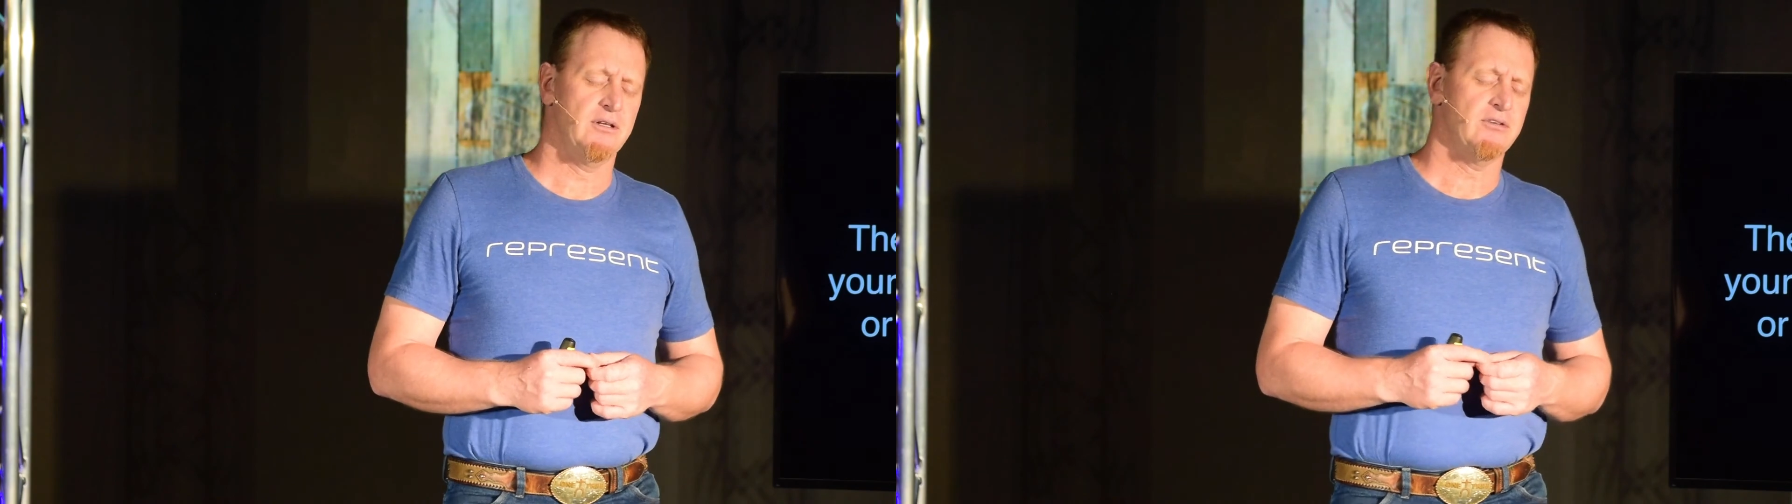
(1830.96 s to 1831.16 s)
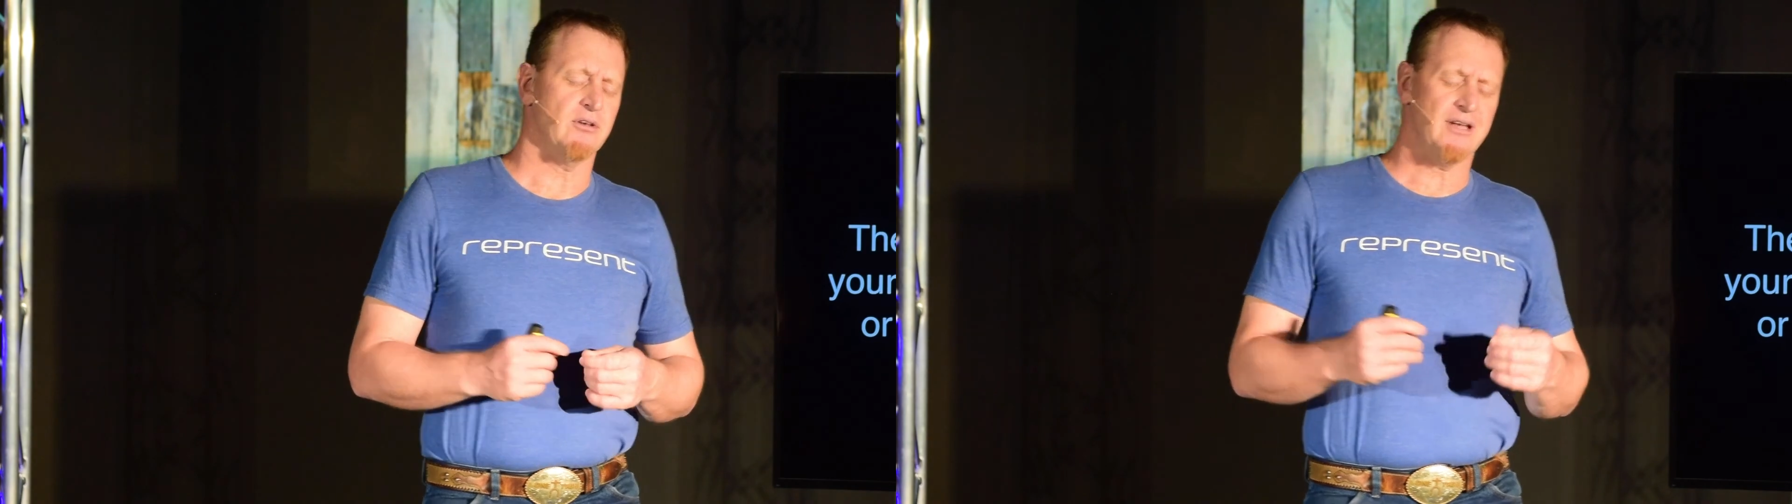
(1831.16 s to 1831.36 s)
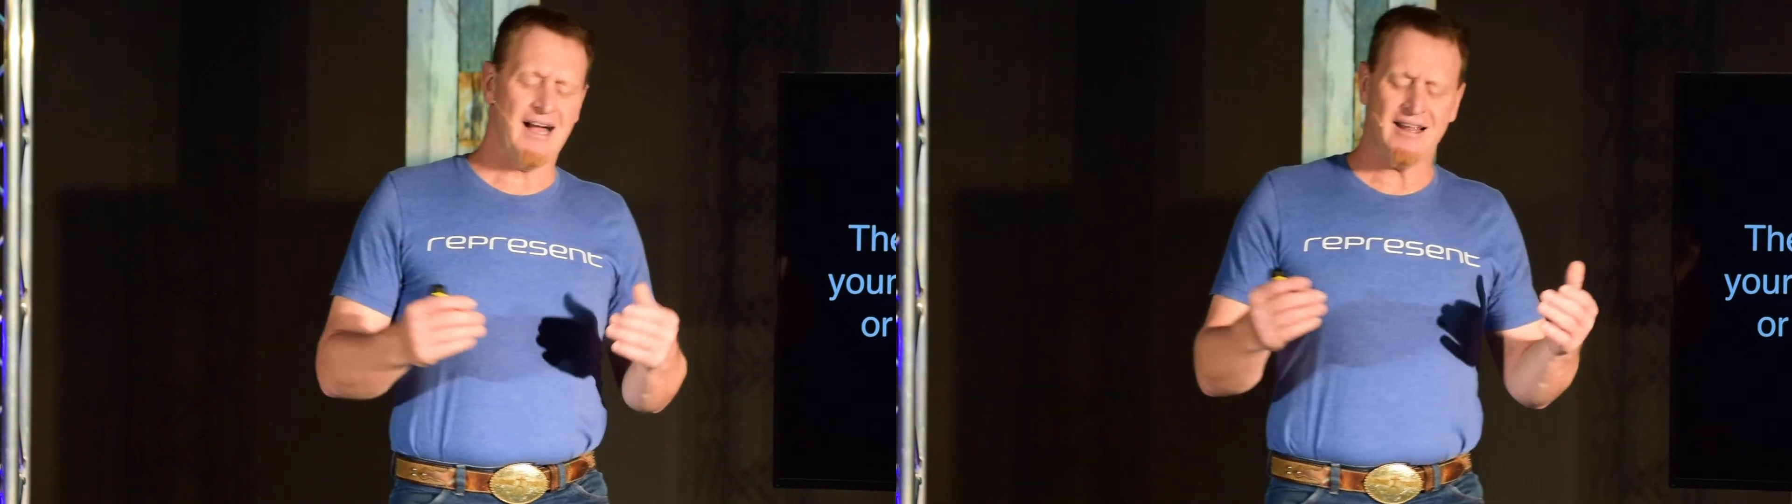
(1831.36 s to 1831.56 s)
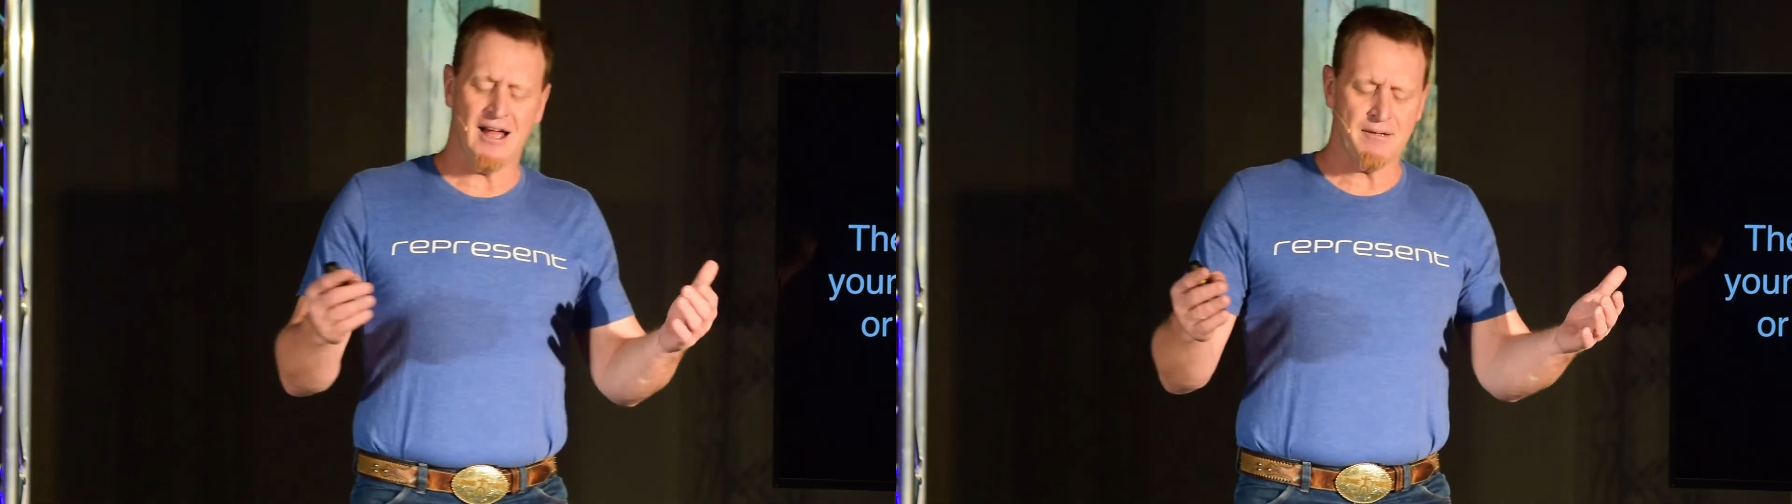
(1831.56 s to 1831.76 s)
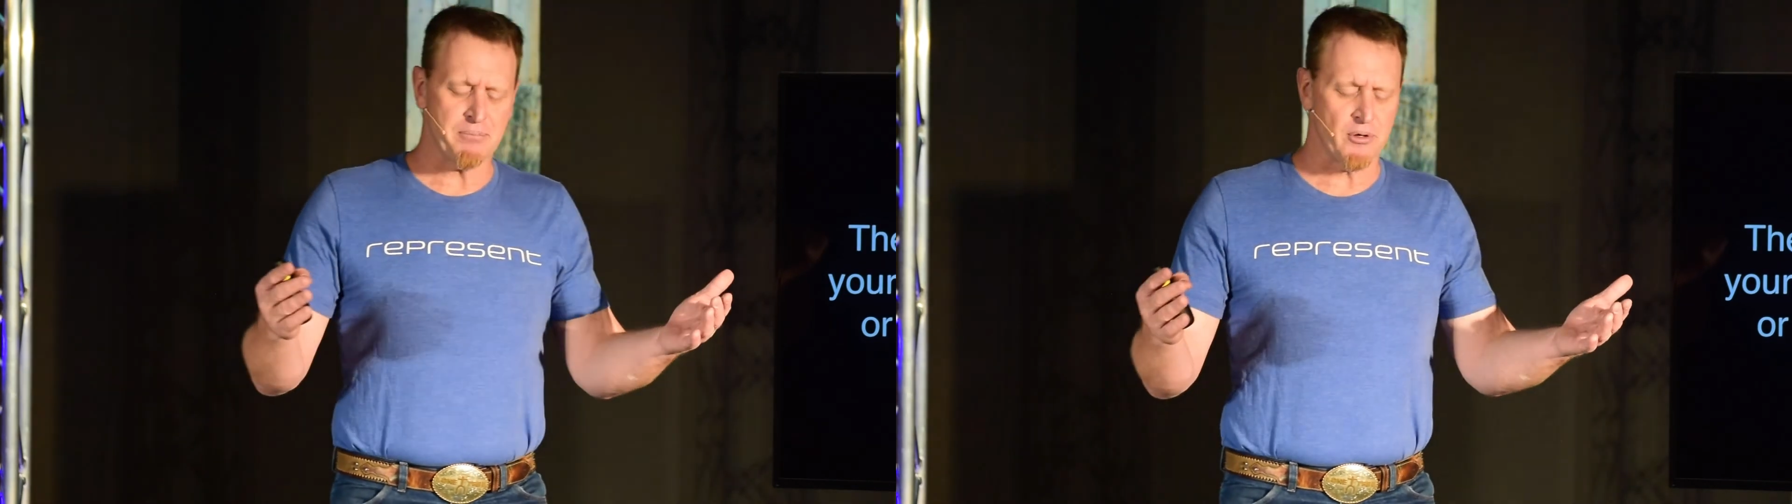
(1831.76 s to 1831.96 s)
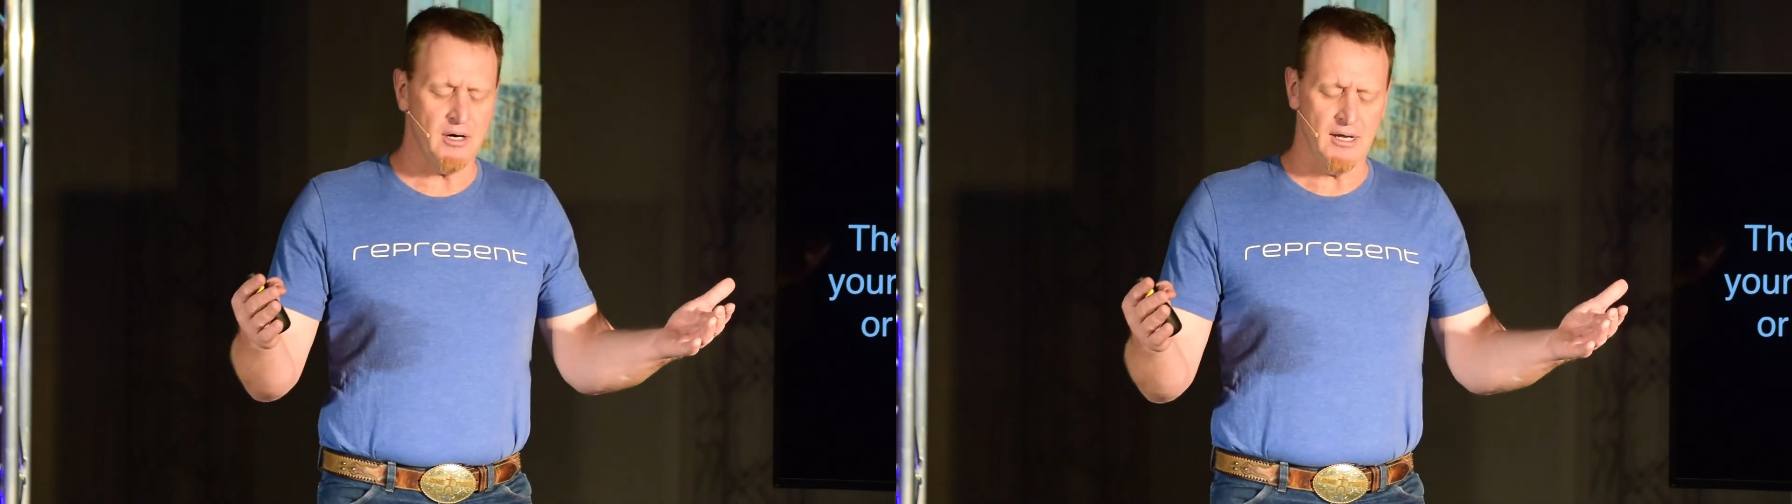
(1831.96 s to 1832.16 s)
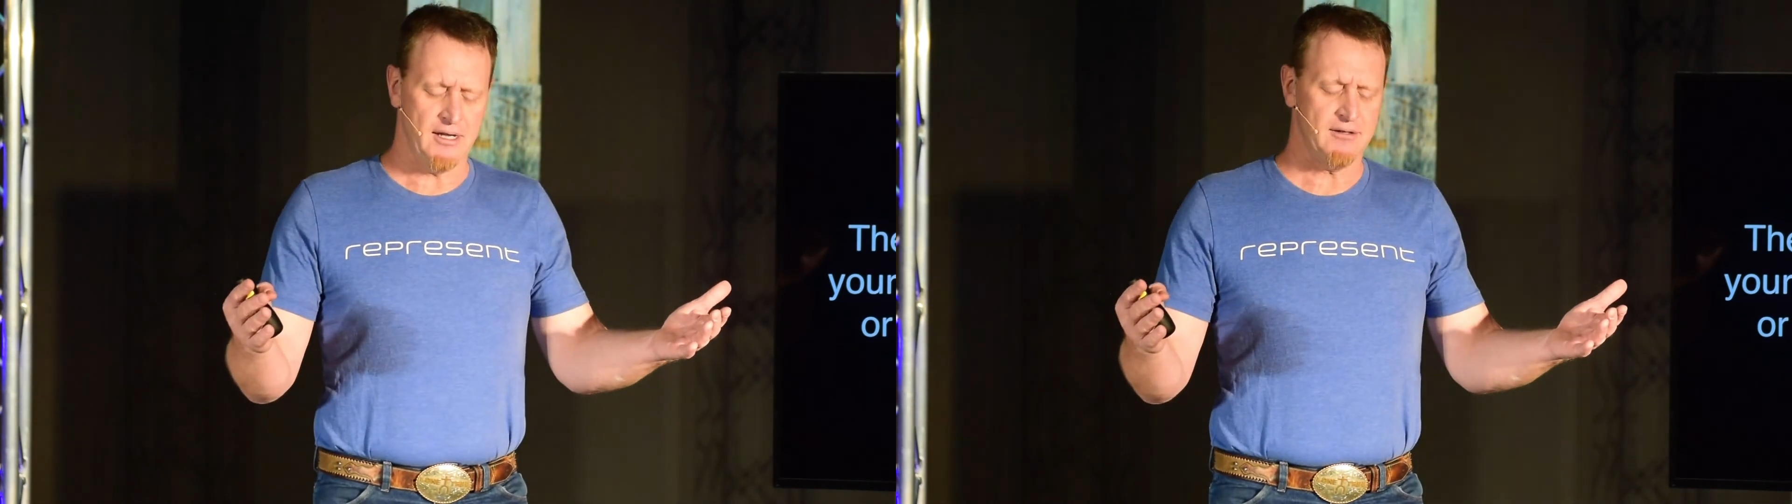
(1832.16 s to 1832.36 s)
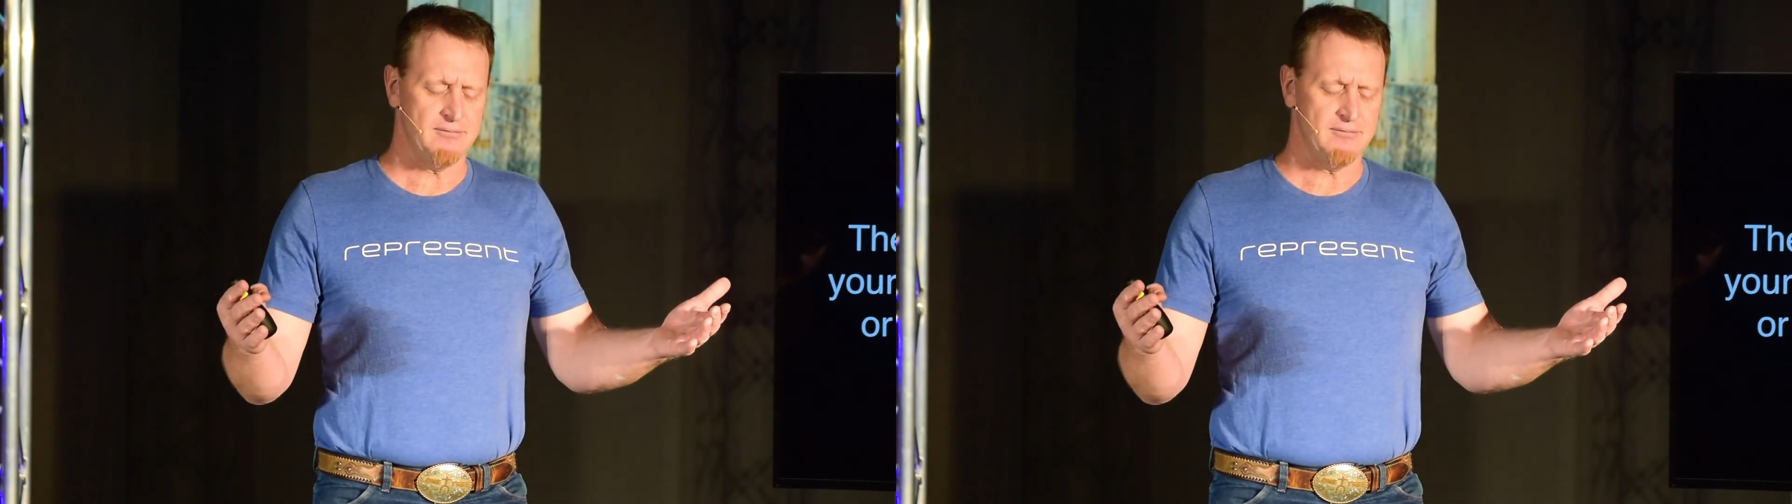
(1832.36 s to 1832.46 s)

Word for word: So God, I pray